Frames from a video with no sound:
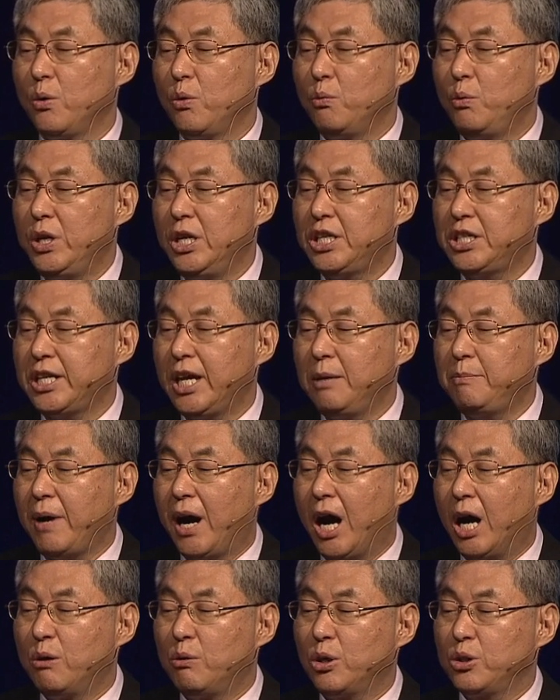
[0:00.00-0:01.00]
We shape
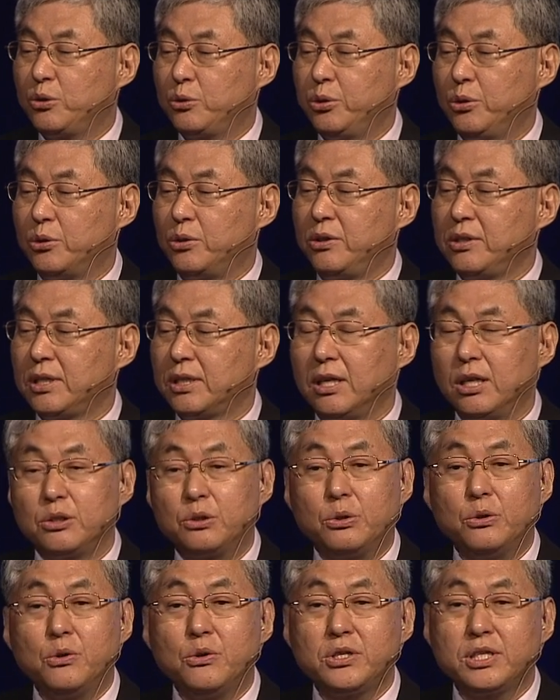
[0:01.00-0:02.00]
our tools.
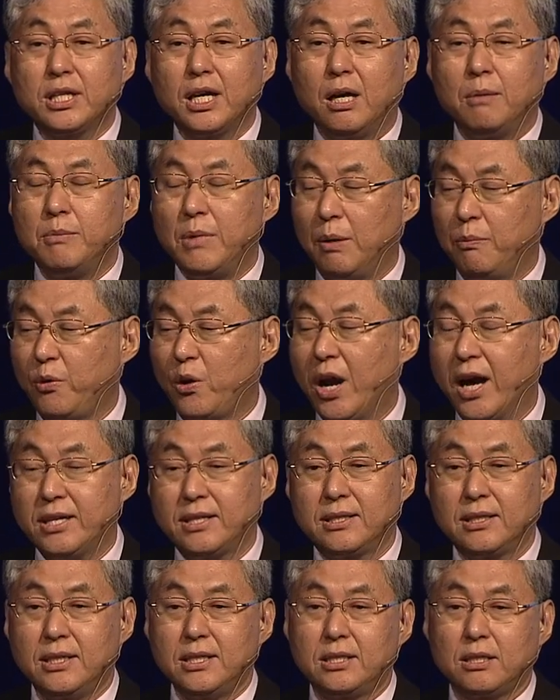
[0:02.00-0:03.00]
Tools for
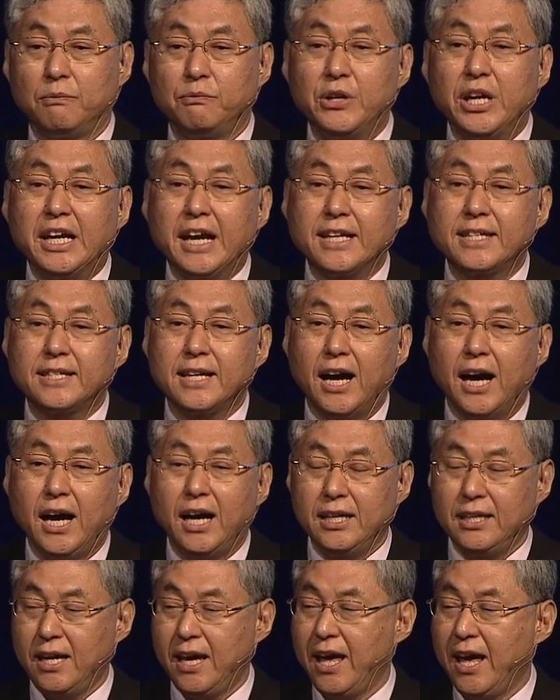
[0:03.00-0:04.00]
us is a
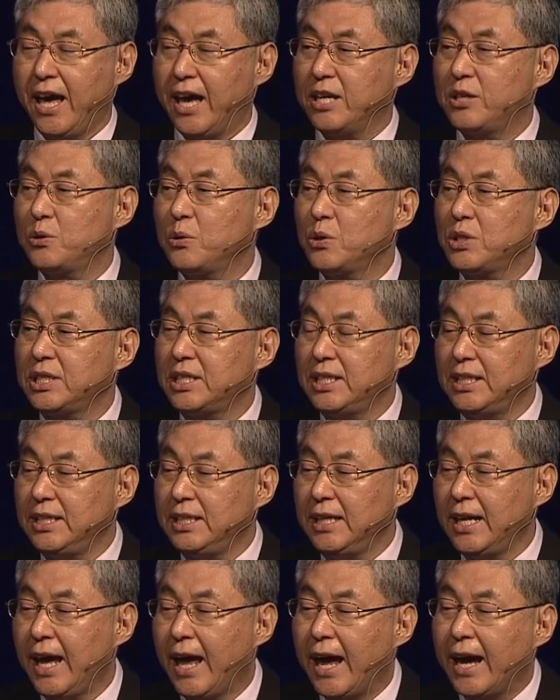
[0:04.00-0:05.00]
VLSI,
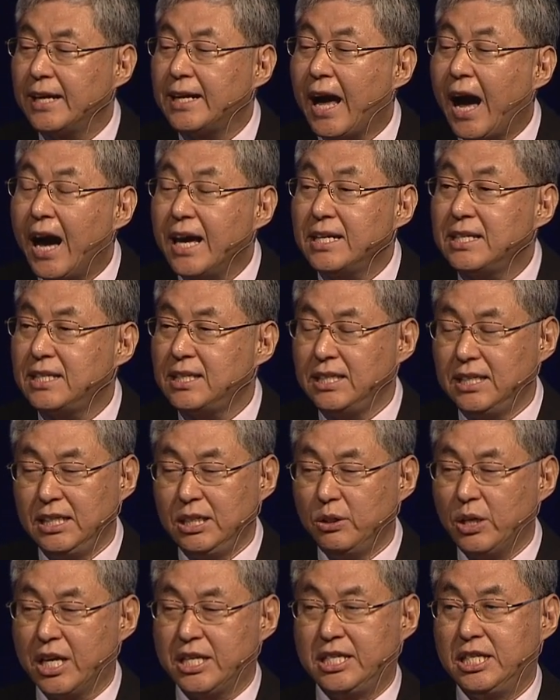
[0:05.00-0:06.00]
SoC, and
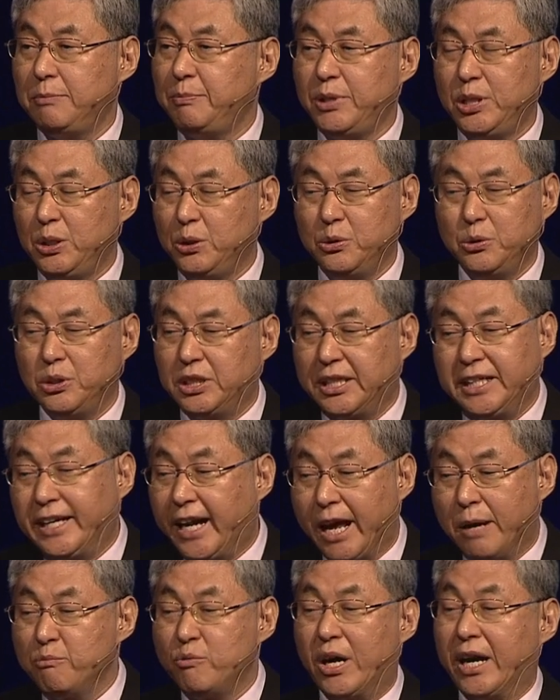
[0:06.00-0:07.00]
IC, or CPU,
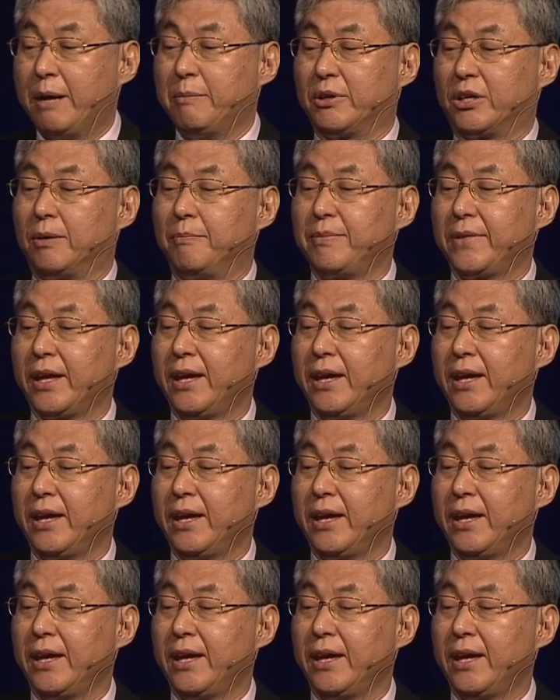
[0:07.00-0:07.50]
DRAM, whatever.